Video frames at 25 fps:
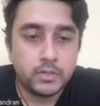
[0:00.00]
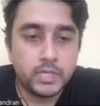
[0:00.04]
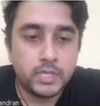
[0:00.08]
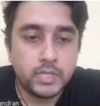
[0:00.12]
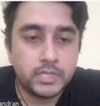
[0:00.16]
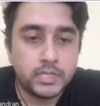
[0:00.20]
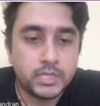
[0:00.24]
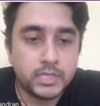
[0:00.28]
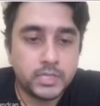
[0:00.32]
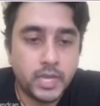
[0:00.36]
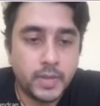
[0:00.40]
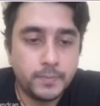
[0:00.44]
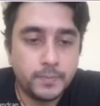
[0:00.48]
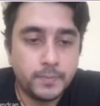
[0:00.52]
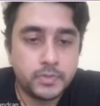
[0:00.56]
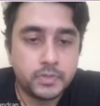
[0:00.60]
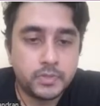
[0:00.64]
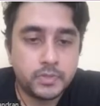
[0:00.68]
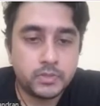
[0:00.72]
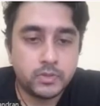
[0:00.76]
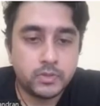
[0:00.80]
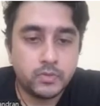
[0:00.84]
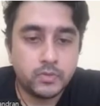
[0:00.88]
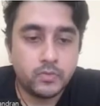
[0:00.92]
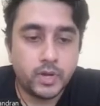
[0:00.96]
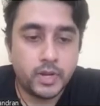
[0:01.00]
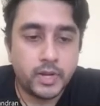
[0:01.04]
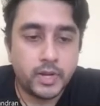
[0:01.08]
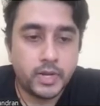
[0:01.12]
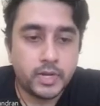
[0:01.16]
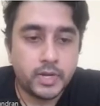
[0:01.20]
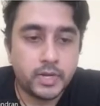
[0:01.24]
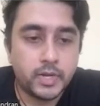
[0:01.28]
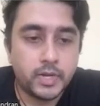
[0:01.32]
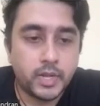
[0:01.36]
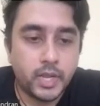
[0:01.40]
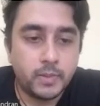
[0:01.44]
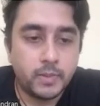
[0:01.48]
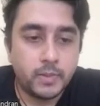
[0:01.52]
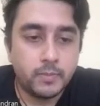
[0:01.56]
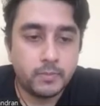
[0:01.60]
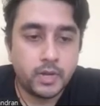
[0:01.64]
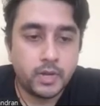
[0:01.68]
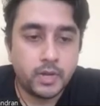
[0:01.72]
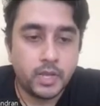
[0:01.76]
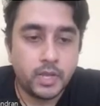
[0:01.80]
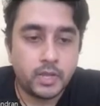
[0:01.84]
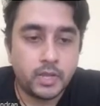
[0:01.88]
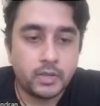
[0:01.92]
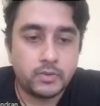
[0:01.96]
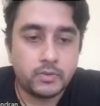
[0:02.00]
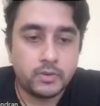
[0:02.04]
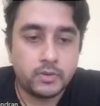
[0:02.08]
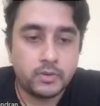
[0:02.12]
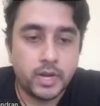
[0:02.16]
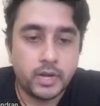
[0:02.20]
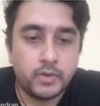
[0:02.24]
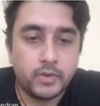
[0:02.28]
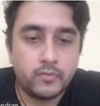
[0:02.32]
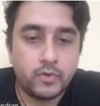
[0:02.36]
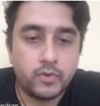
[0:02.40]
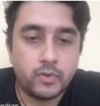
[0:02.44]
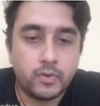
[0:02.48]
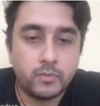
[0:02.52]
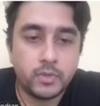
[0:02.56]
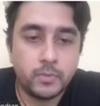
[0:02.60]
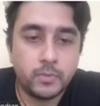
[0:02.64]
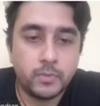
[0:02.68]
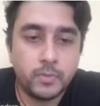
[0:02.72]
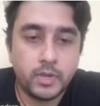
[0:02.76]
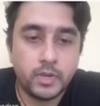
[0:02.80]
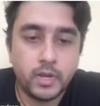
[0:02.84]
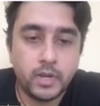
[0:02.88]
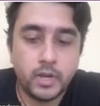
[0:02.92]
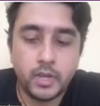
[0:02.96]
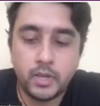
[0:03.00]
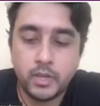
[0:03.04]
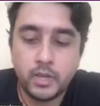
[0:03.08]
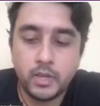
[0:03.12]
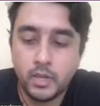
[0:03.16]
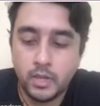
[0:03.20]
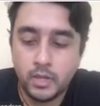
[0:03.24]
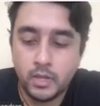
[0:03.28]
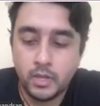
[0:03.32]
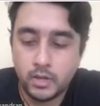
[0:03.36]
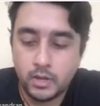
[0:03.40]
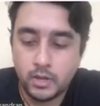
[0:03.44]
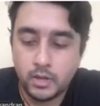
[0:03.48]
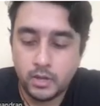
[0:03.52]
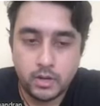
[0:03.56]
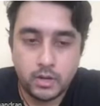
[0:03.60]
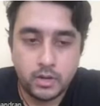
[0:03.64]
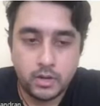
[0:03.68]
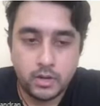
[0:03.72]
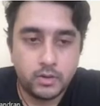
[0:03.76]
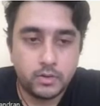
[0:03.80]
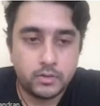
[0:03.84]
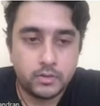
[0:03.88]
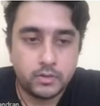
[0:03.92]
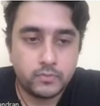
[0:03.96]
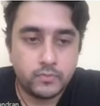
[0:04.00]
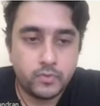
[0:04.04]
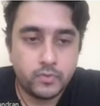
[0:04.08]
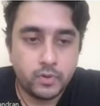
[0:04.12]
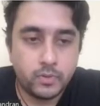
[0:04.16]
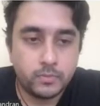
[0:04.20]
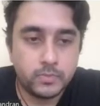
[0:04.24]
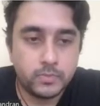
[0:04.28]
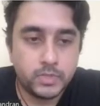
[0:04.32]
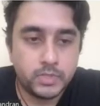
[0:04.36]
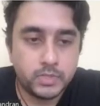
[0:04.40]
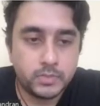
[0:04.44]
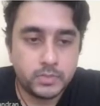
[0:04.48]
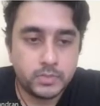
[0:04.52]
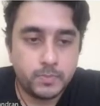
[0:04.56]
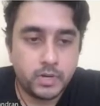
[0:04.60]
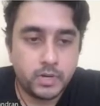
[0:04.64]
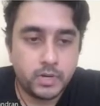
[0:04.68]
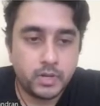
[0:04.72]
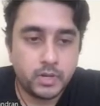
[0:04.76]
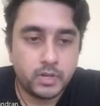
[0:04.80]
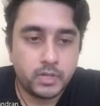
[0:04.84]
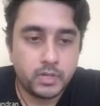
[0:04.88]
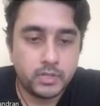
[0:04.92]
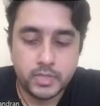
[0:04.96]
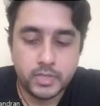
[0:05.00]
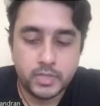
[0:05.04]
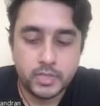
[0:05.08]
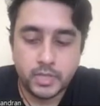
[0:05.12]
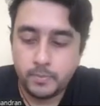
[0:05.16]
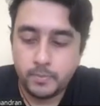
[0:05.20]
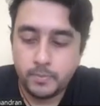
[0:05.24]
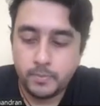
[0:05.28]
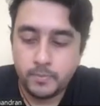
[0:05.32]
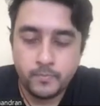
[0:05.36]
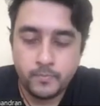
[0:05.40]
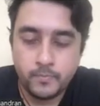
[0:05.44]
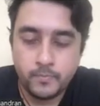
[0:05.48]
these steps one at a time, like right from the beginning, from this particular step.